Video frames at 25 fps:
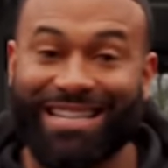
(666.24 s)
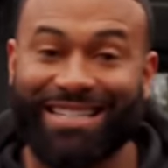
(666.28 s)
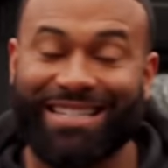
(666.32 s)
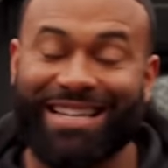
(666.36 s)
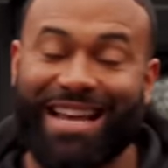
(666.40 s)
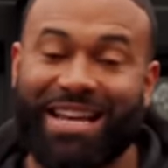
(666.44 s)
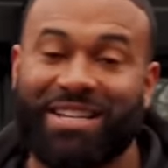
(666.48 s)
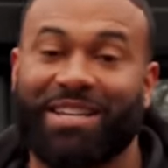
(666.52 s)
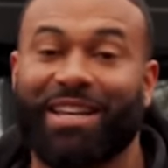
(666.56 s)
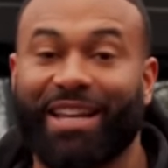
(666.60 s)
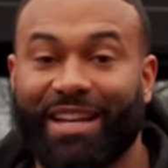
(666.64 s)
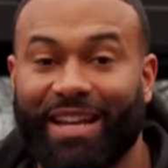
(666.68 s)

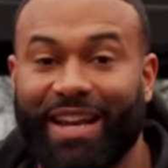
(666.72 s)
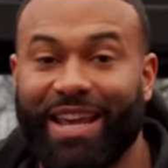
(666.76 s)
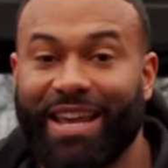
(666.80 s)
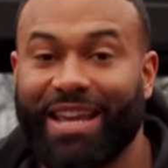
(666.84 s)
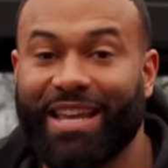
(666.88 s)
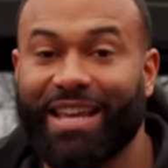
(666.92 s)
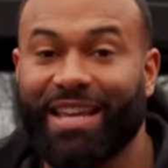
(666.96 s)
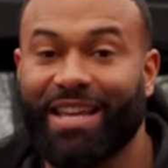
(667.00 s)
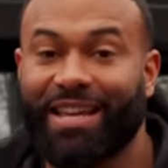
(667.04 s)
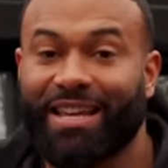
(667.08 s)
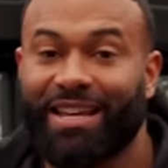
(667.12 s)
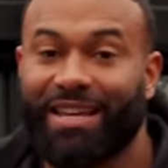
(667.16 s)

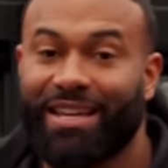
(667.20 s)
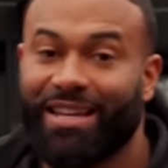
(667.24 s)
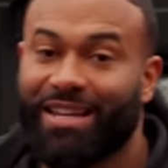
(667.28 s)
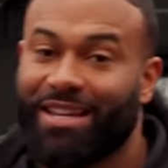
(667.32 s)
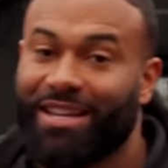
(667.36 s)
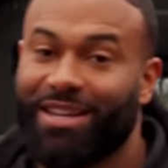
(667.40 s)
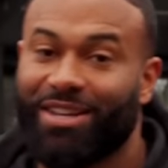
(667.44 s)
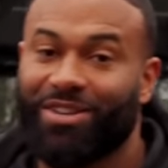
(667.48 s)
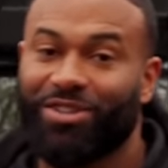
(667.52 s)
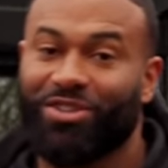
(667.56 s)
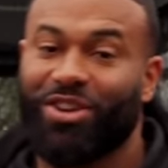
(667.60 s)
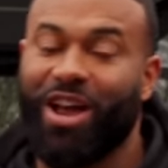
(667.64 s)
aesthetically
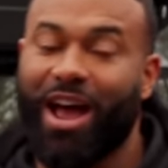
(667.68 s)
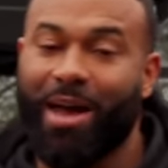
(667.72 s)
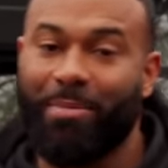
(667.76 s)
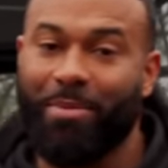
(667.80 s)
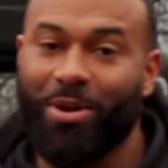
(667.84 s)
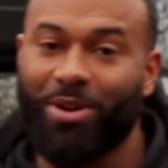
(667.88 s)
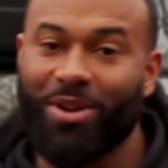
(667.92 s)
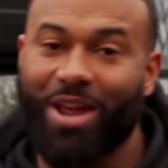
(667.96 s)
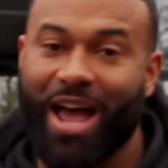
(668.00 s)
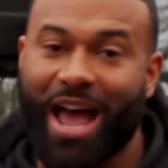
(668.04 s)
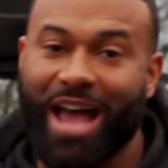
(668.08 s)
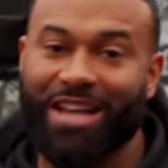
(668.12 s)

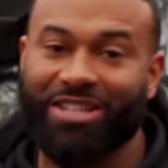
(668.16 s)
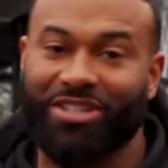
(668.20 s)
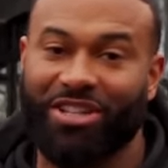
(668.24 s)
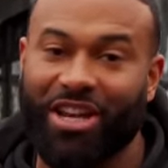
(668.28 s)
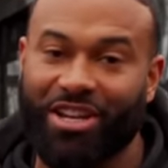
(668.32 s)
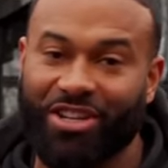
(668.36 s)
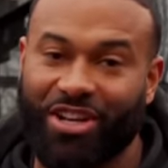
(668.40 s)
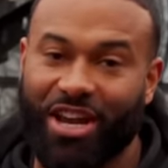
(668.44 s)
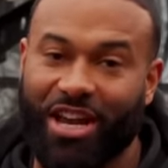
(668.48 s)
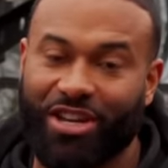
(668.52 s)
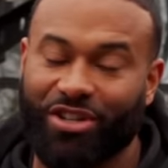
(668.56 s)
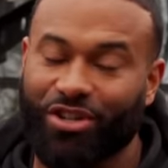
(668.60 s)
Simon has
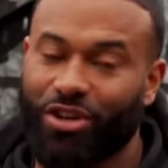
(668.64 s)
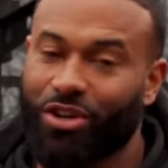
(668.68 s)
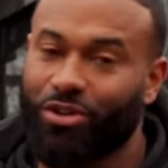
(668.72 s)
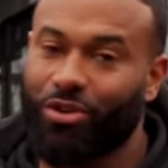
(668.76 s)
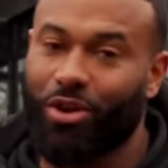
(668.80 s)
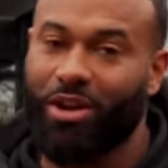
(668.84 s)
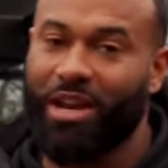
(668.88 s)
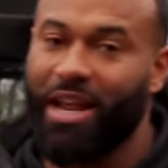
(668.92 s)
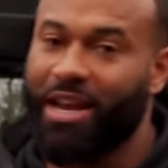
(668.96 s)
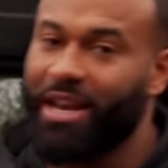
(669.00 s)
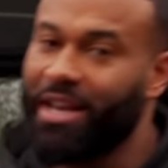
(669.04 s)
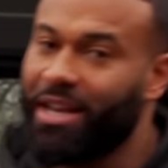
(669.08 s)
said yes.
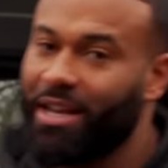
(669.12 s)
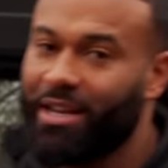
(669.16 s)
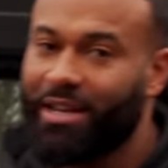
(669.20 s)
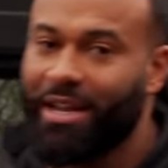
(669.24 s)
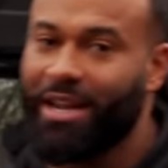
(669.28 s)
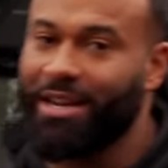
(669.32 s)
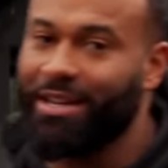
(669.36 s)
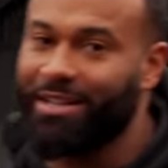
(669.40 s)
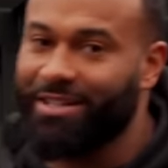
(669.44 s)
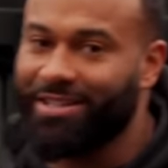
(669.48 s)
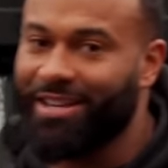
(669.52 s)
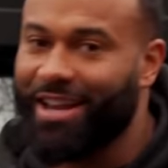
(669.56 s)
Not Lenny.
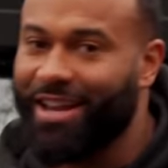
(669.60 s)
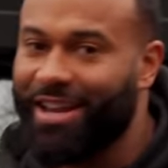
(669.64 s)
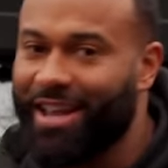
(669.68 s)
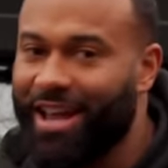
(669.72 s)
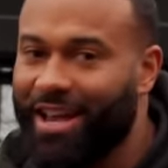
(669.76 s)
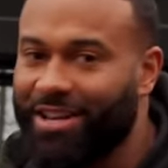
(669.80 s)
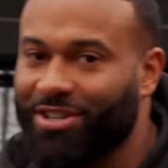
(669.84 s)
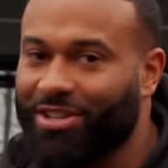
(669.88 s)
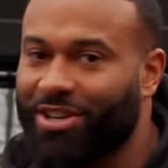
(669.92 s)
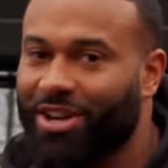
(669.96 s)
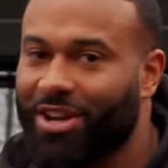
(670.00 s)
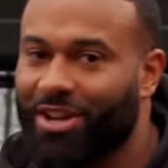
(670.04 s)
Lenny didn't say
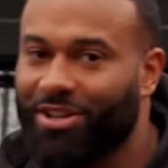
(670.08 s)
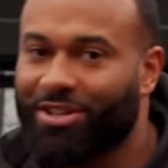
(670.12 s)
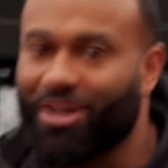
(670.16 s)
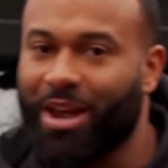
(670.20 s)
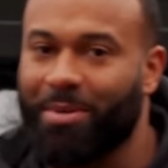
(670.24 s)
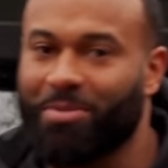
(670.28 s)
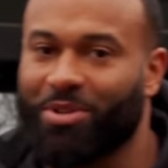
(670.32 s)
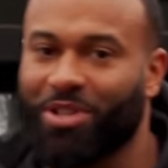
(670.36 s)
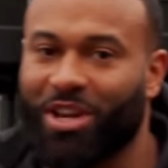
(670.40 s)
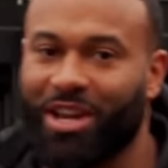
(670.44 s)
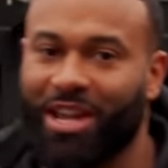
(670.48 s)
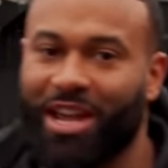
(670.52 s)
yes.
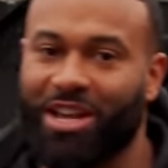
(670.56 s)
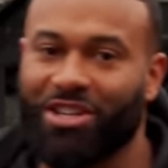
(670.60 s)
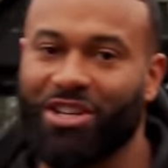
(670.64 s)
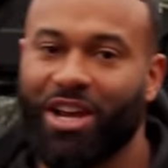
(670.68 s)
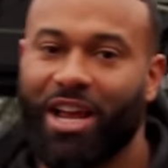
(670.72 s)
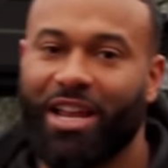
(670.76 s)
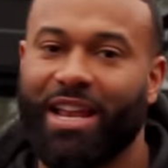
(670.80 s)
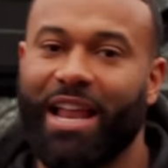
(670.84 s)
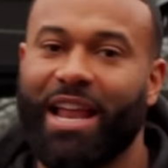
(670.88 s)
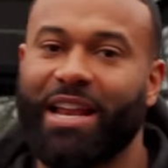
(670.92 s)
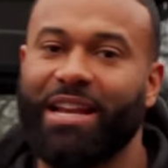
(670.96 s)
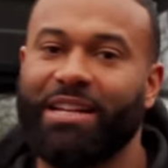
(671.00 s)
Simon said yes.
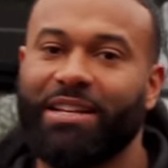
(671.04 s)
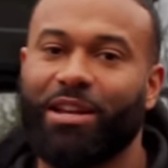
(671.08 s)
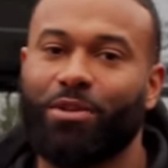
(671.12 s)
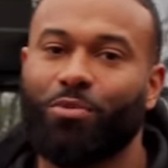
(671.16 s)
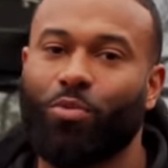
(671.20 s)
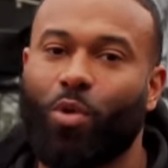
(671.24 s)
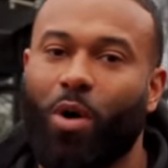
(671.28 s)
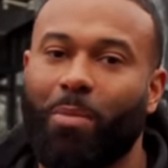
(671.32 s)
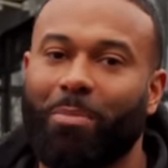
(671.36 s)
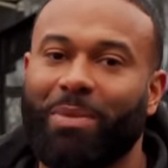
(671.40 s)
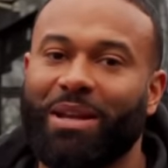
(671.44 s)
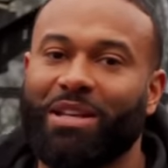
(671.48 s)
Lenny
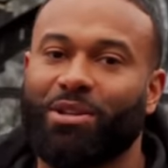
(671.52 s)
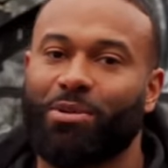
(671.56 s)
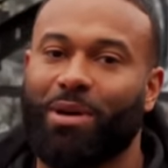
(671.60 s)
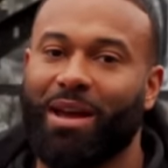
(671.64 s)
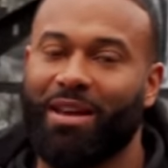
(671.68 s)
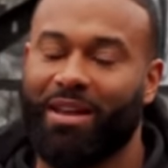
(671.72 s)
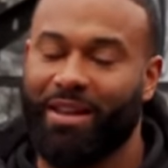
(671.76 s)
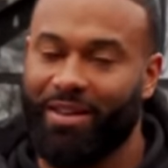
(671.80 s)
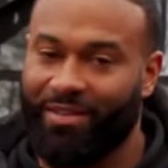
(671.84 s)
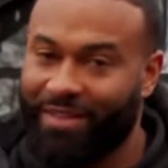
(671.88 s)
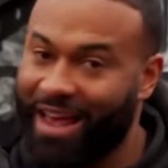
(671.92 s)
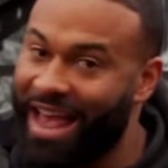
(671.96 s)
didn't want me to
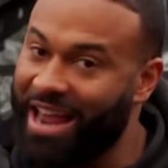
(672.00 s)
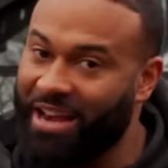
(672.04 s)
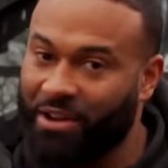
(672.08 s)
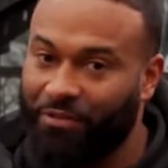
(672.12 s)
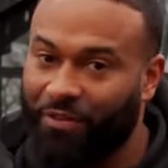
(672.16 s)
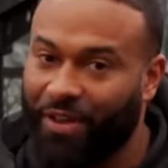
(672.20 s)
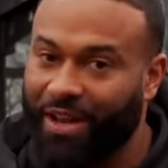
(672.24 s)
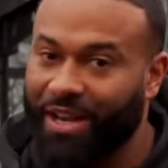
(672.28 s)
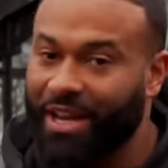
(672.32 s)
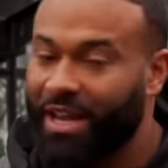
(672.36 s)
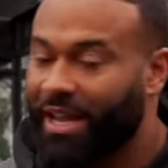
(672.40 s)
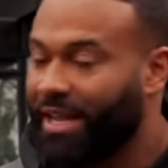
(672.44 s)
uh,
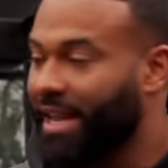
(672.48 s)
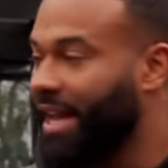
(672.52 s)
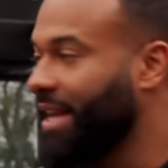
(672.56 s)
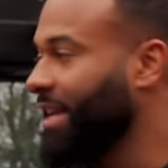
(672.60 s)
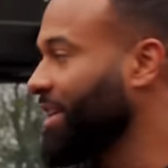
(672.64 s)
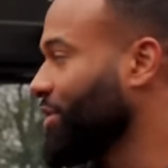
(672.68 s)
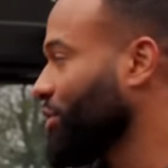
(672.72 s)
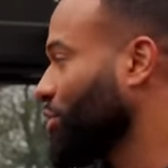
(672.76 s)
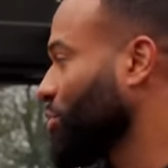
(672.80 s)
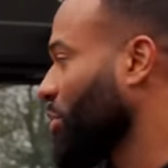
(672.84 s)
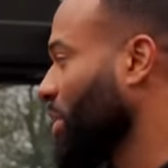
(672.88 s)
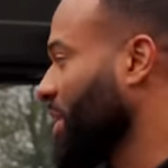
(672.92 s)
anything.
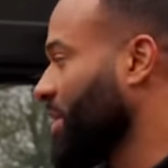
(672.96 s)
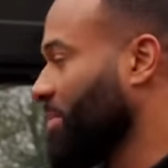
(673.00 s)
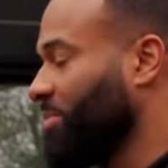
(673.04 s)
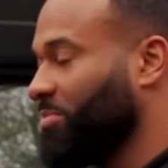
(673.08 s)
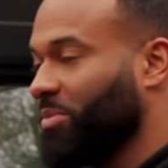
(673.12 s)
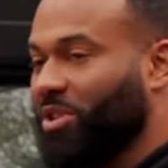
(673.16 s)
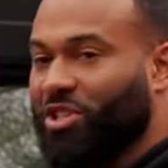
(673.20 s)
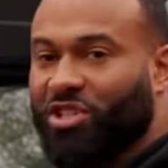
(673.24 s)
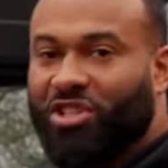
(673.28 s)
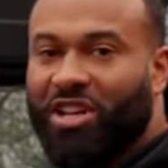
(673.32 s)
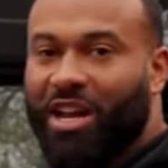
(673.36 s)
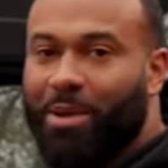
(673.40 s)
Lenny just wanted
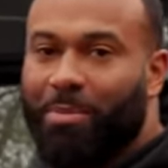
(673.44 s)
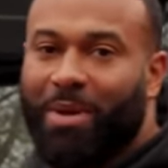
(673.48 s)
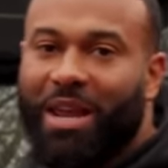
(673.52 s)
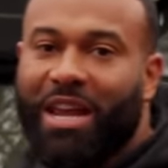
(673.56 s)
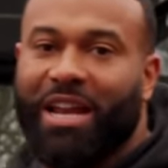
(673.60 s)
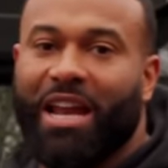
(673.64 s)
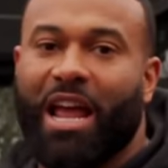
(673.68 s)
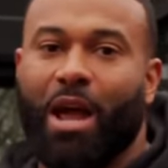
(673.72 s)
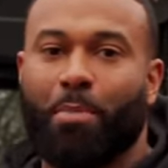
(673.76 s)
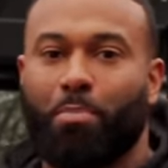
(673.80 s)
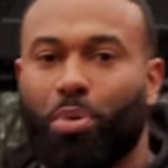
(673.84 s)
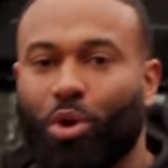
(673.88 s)
to stick me
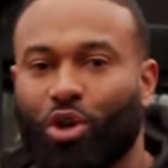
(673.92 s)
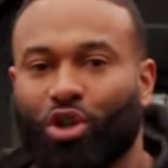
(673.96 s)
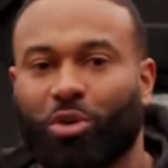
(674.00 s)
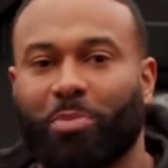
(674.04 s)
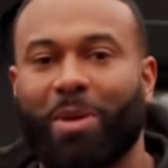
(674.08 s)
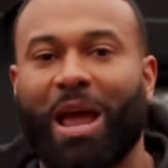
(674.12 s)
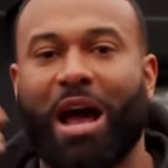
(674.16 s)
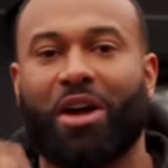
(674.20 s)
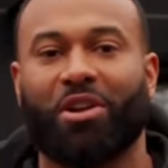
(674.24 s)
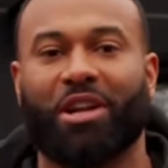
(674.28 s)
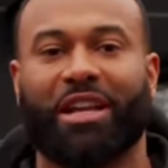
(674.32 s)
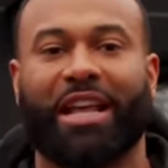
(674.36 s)
in it and push
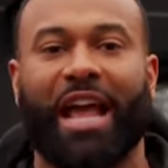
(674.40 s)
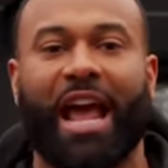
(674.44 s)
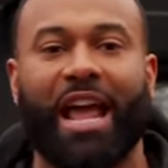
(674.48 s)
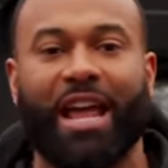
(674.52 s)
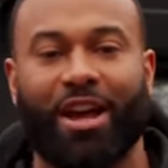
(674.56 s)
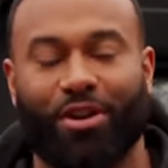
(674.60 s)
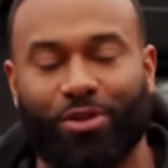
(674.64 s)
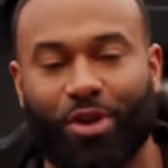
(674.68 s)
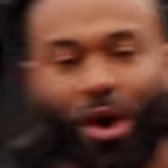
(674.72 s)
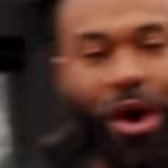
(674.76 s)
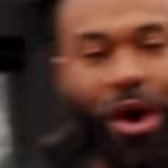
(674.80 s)
me out the gate and